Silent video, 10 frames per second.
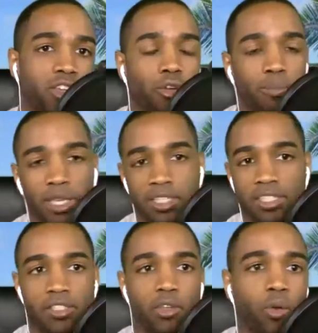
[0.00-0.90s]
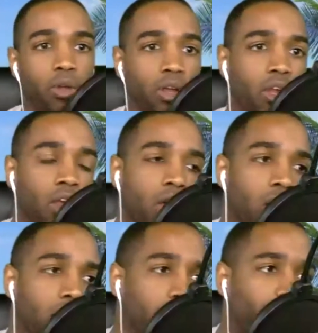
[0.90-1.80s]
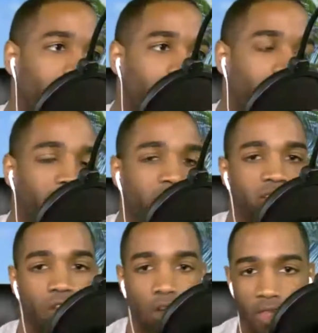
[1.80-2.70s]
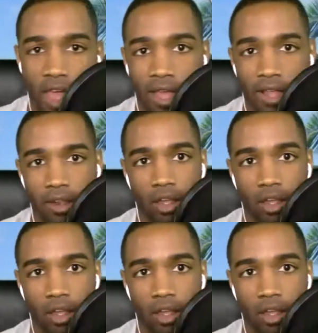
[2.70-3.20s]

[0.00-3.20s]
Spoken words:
your mix, your remix, all that.